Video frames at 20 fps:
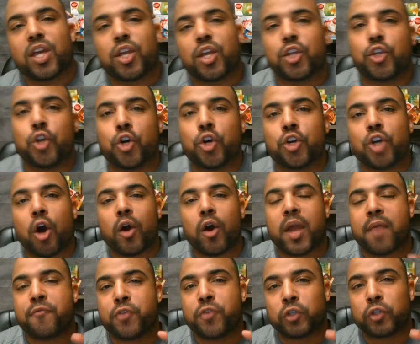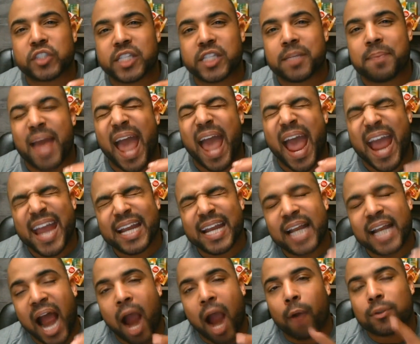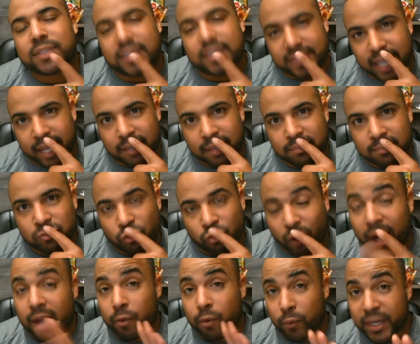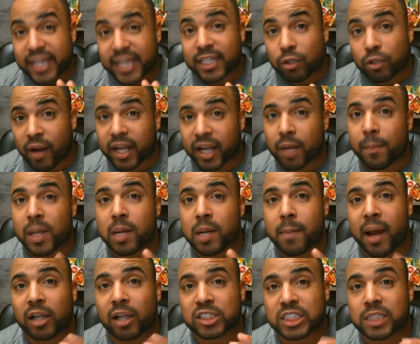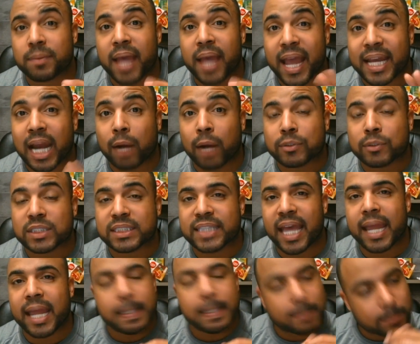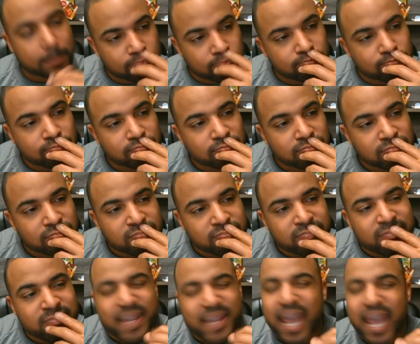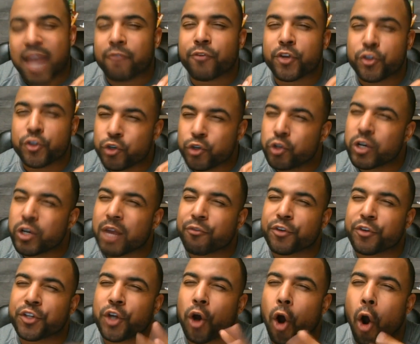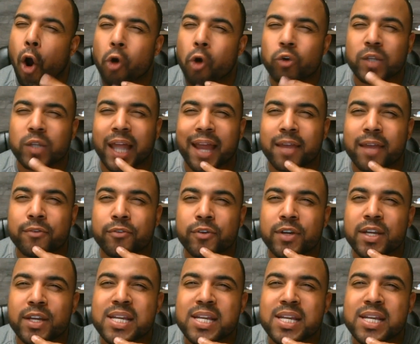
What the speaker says: You know if you sleep 8 hours a day, right? If we get the recommended amount of sleep 8 hours a day, and for you do that for your whole life,